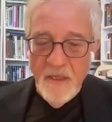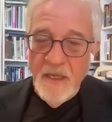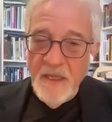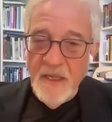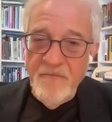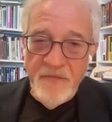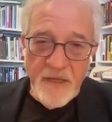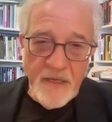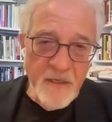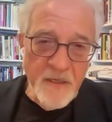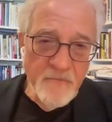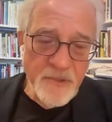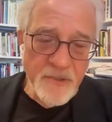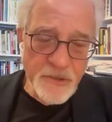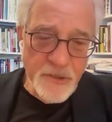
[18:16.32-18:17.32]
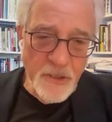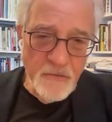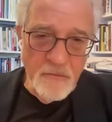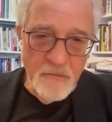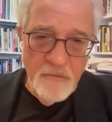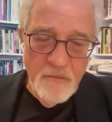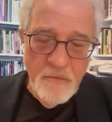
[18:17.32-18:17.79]
If that can be
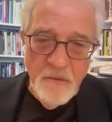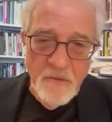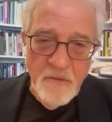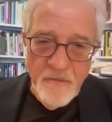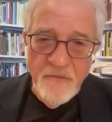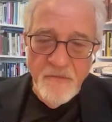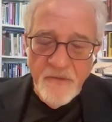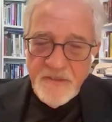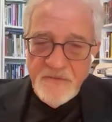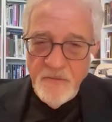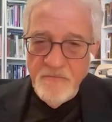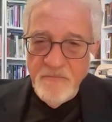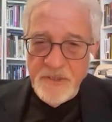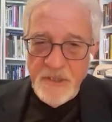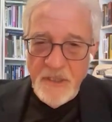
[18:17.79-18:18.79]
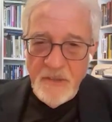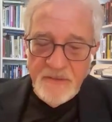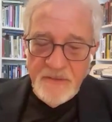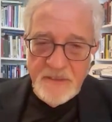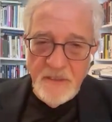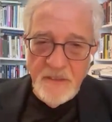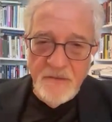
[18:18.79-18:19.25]
shown, then this would be
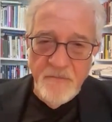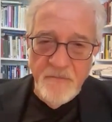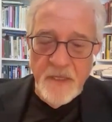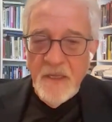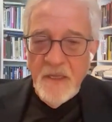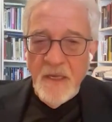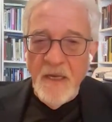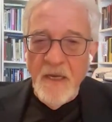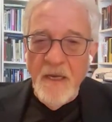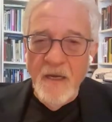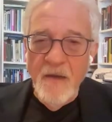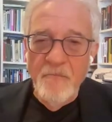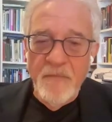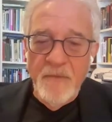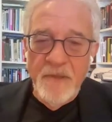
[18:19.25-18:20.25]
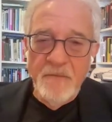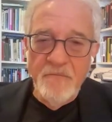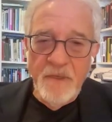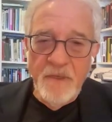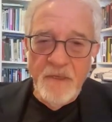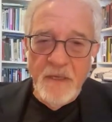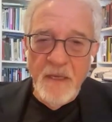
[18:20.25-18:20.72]
genocide.
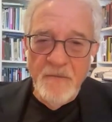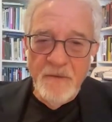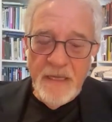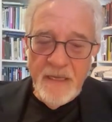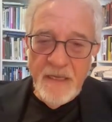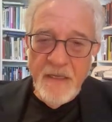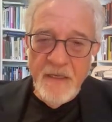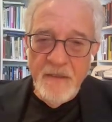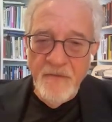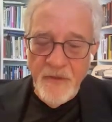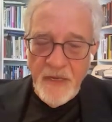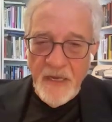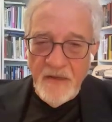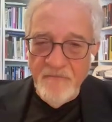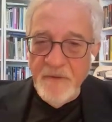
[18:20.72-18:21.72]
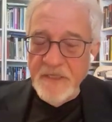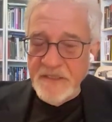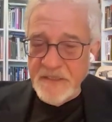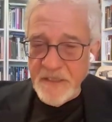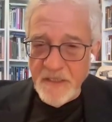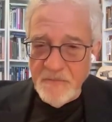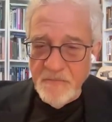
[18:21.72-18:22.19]
And there have been
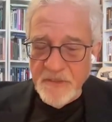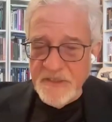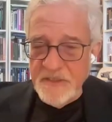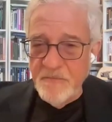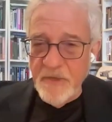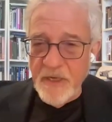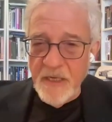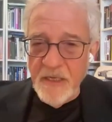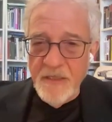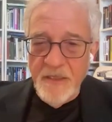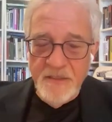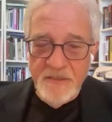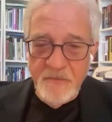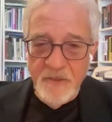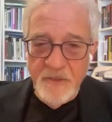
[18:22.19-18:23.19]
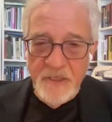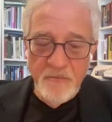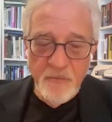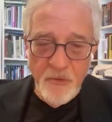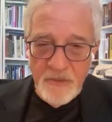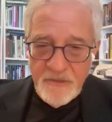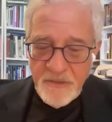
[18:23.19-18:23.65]
statements by Israeli
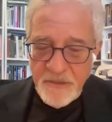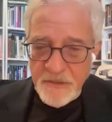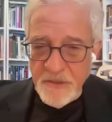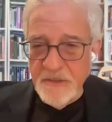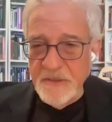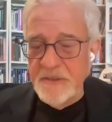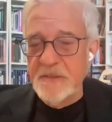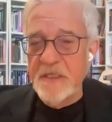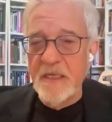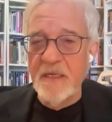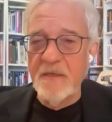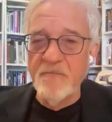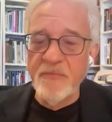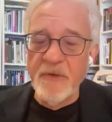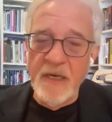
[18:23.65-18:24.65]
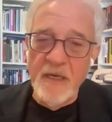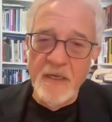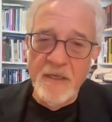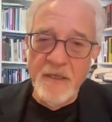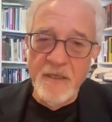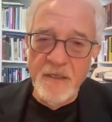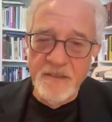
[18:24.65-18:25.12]
politicians and
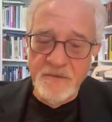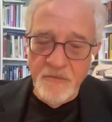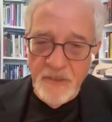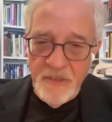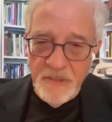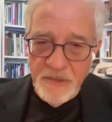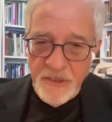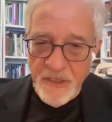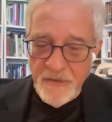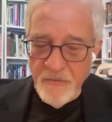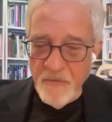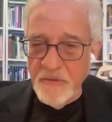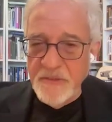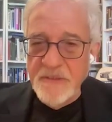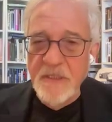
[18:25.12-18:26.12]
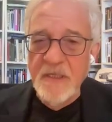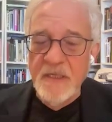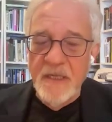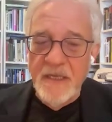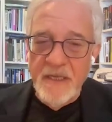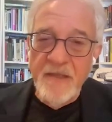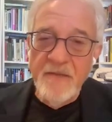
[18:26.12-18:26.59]
by Israeli generals
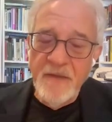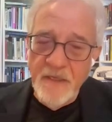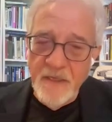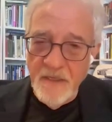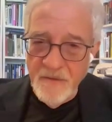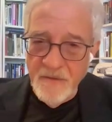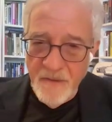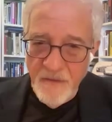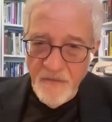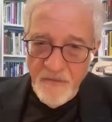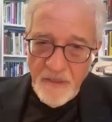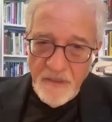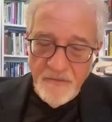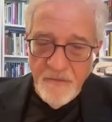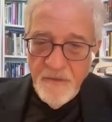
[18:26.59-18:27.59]
indicating that.